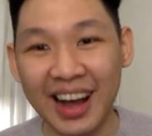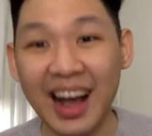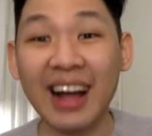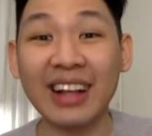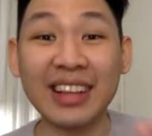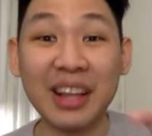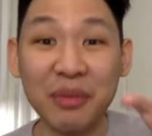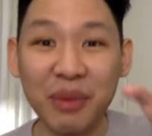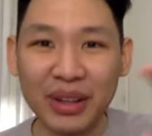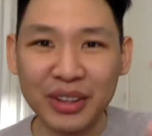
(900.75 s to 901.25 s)

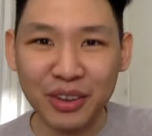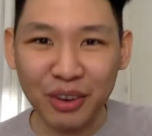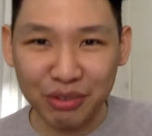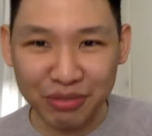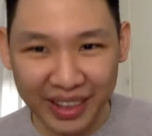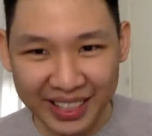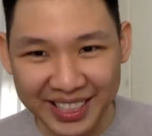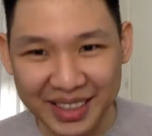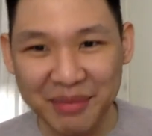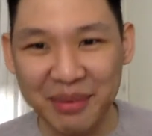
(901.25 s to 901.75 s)
That one
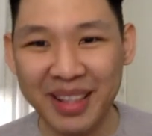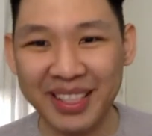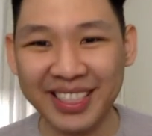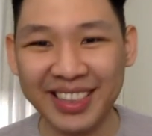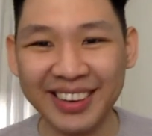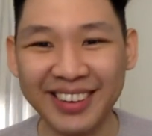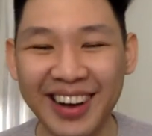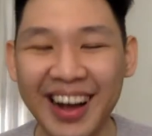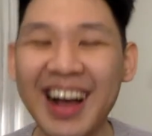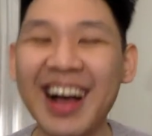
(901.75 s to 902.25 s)
got
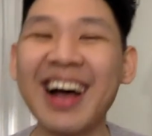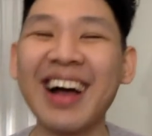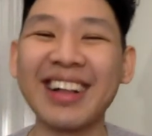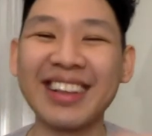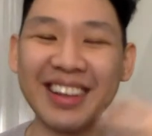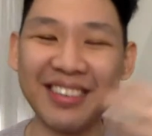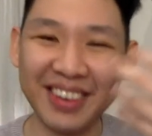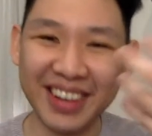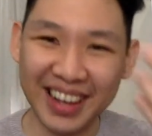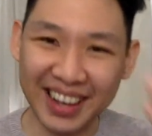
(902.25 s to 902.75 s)
fundamental.
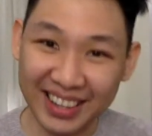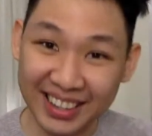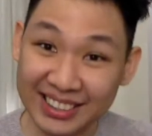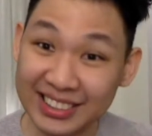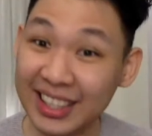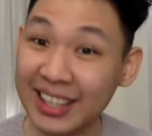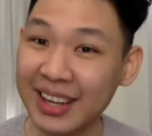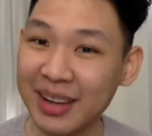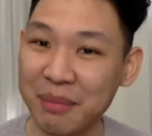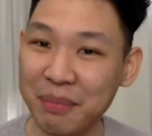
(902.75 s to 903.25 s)
That one at
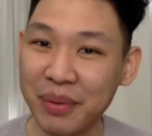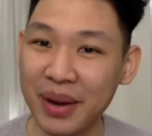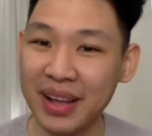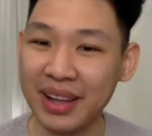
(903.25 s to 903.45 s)
least I can